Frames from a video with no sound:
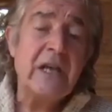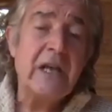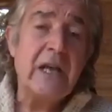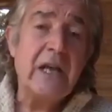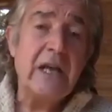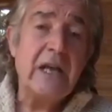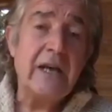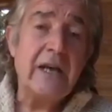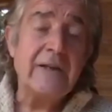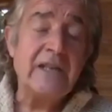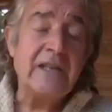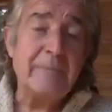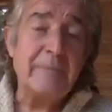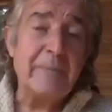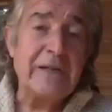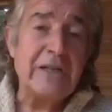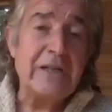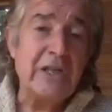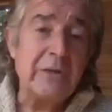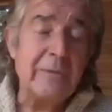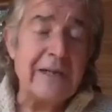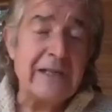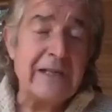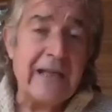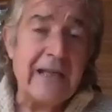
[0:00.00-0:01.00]
and to be
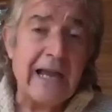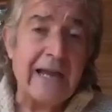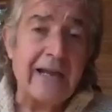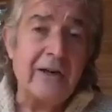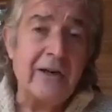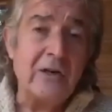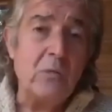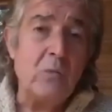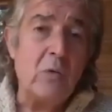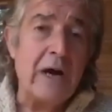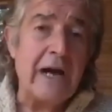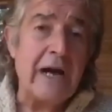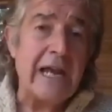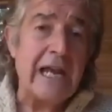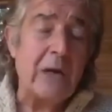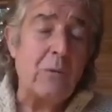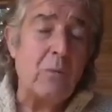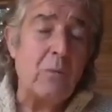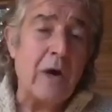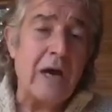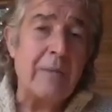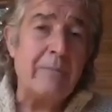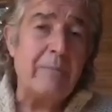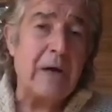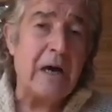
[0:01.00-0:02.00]
doing that in a way
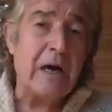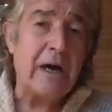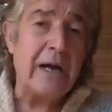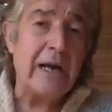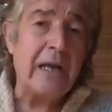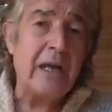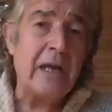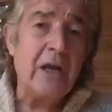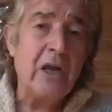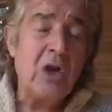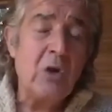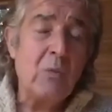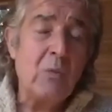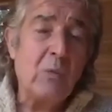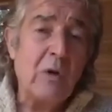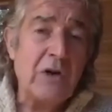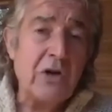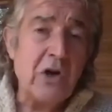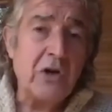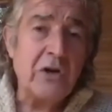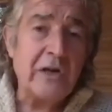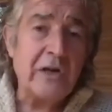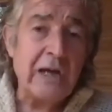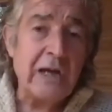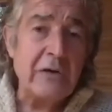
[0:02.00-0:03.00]
whereby we're
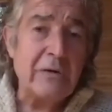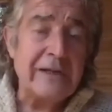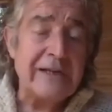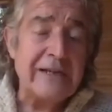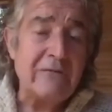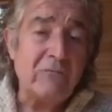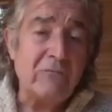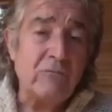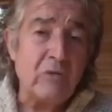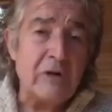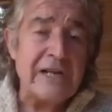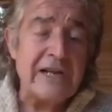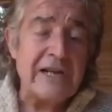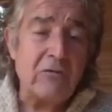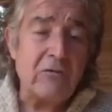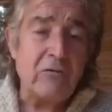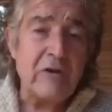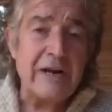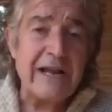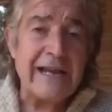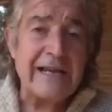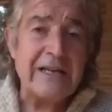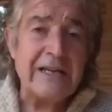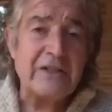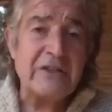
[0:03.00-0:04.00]
not only
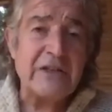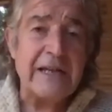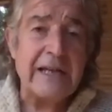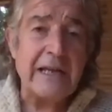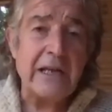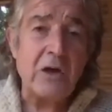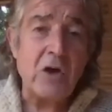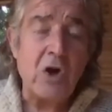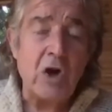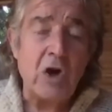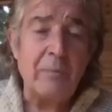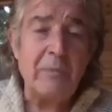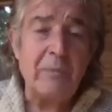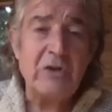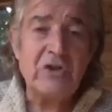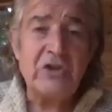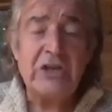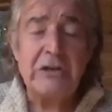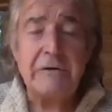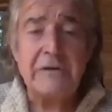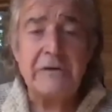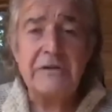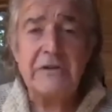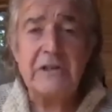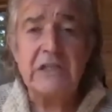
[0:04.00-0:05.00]
recreating
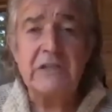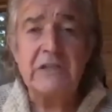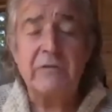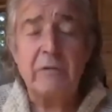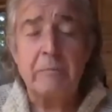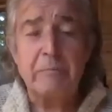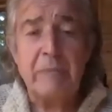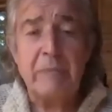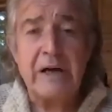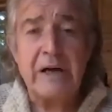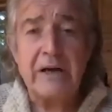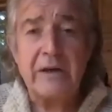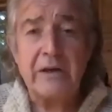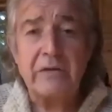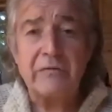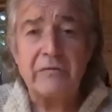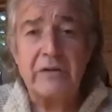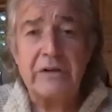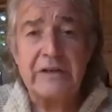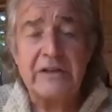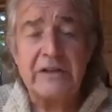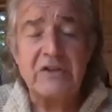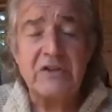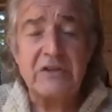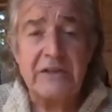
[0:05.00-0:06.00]
opportunities for
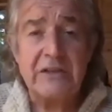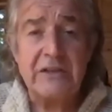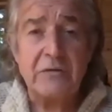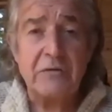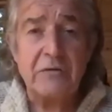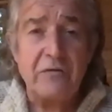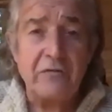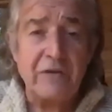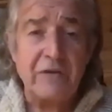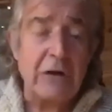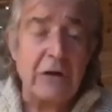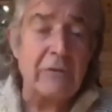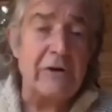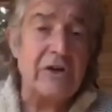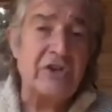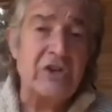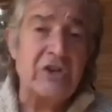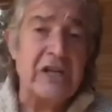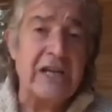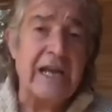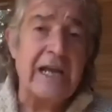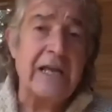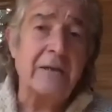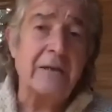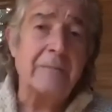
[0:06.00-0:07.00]
biodiversity to flourish
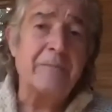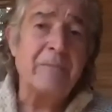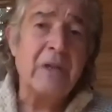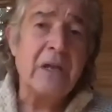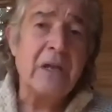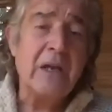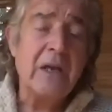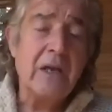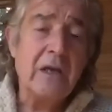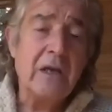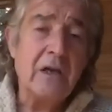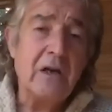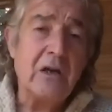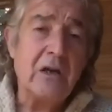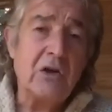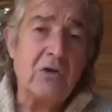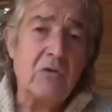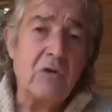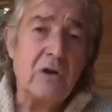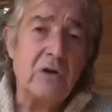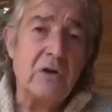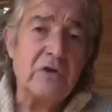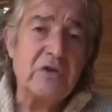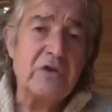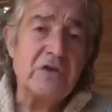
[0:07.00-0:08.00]
again
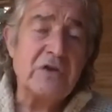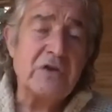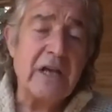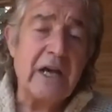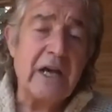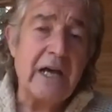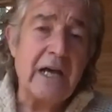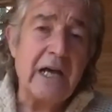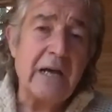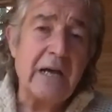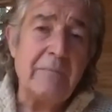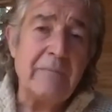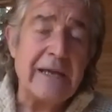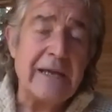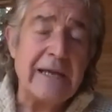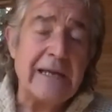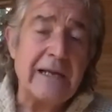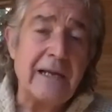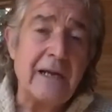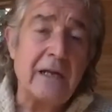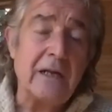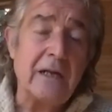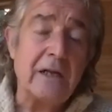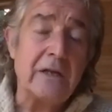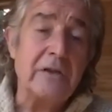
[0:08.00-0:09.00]
across
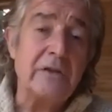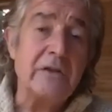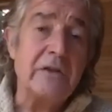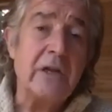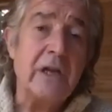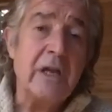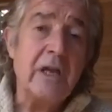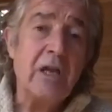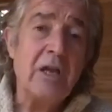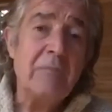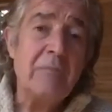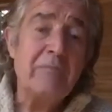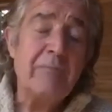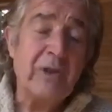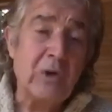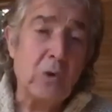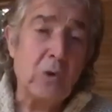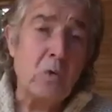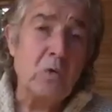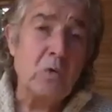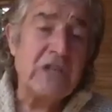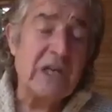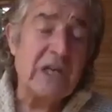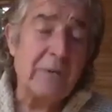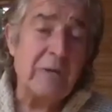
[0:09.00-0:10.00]
England, but
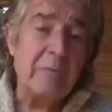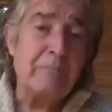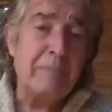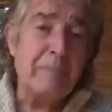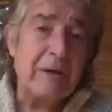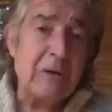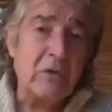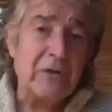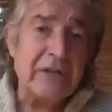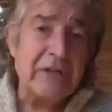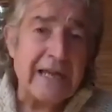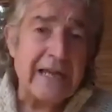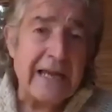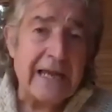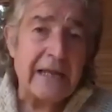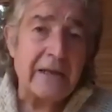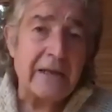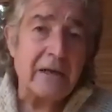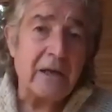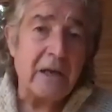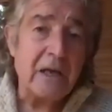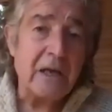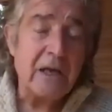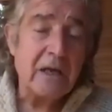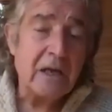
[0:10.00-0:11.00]
also are building
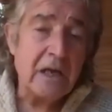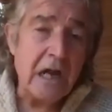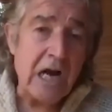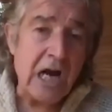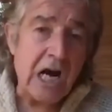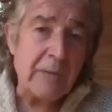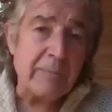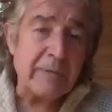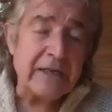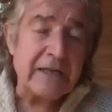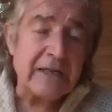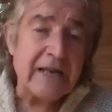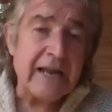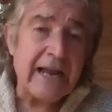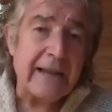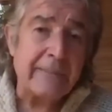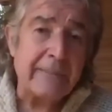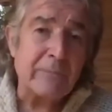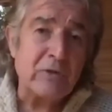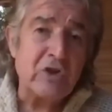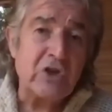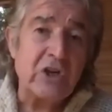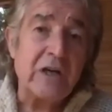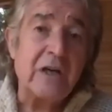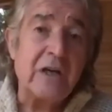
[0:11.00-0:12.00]
in carbon
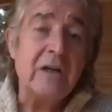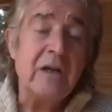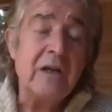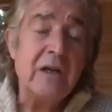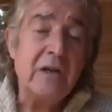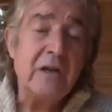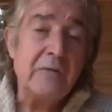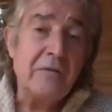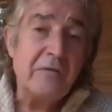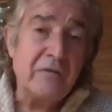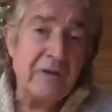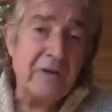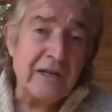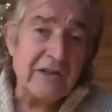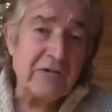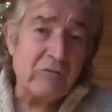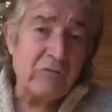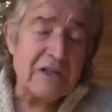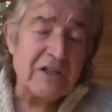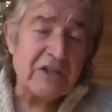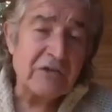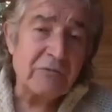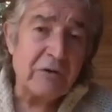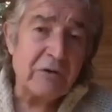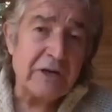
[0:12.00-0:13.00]
capture, flood
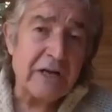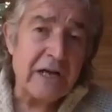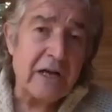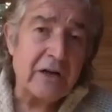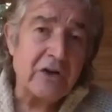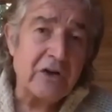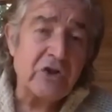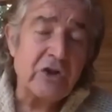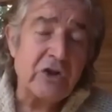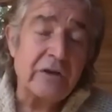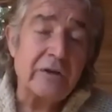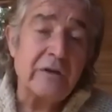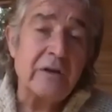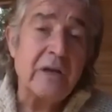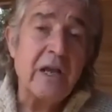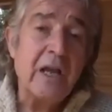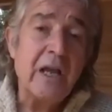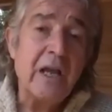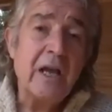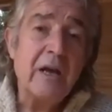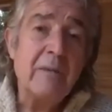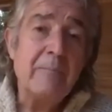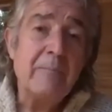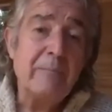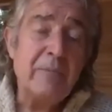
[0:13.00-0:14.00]
risk reduction,
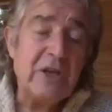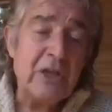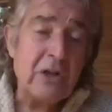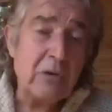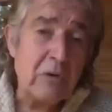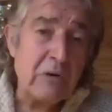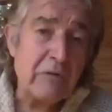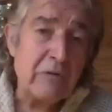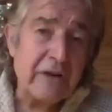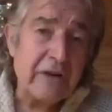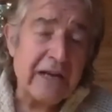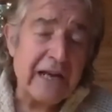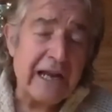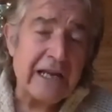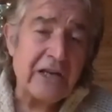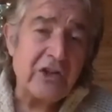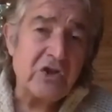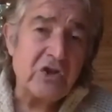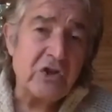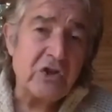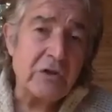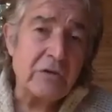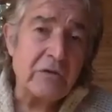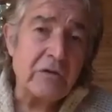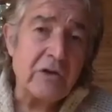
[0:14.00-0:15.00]

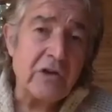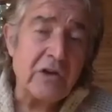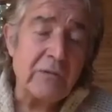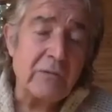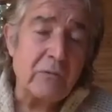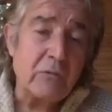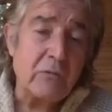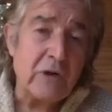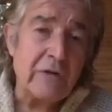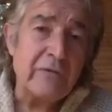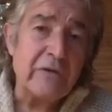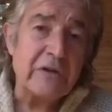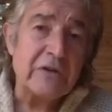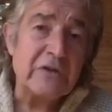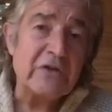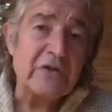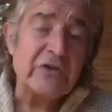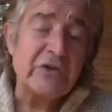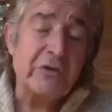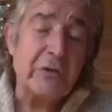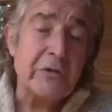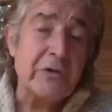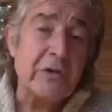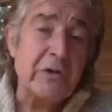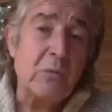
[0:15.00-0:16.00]
purification of rivers
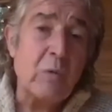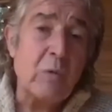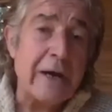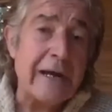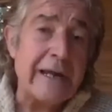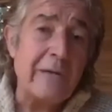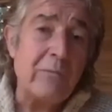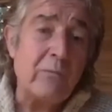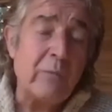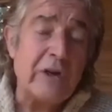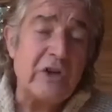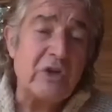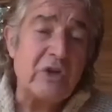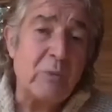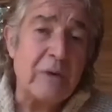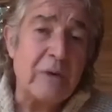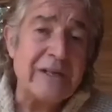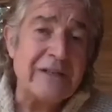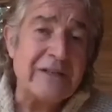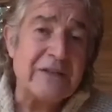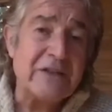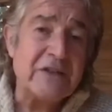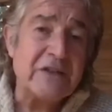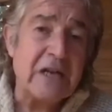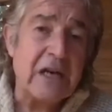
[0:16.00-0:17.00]
through the way in which we
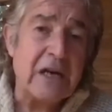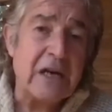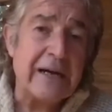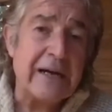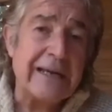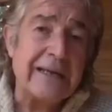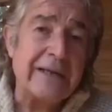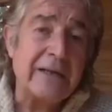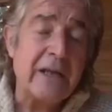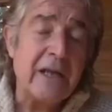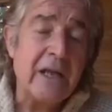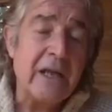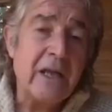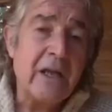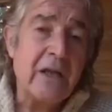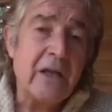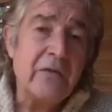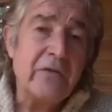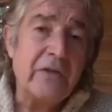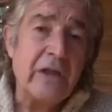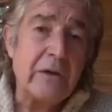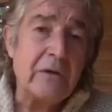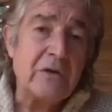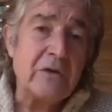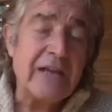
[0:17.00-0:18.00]
design
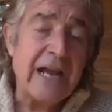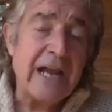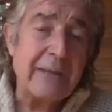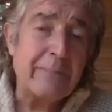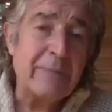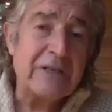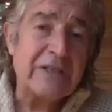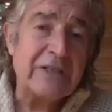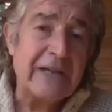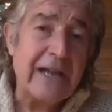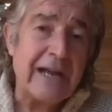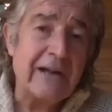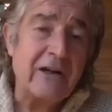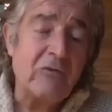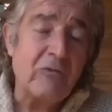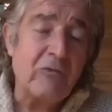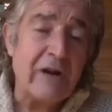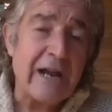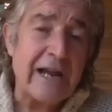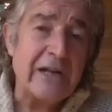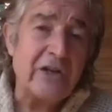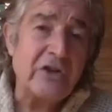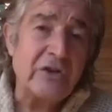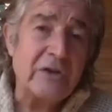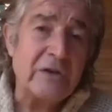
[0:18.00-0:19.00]
those habitat
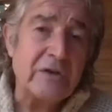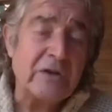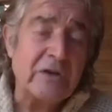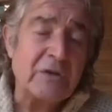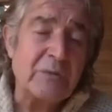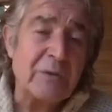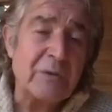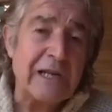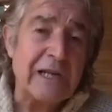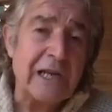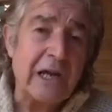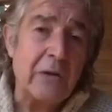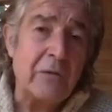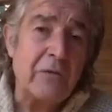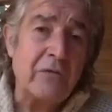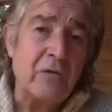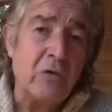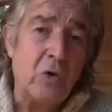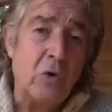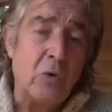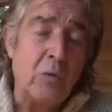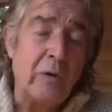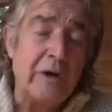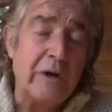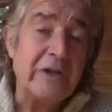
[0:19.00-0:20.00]
creations as we go
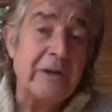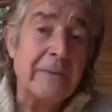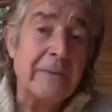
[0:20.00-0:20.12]
forward.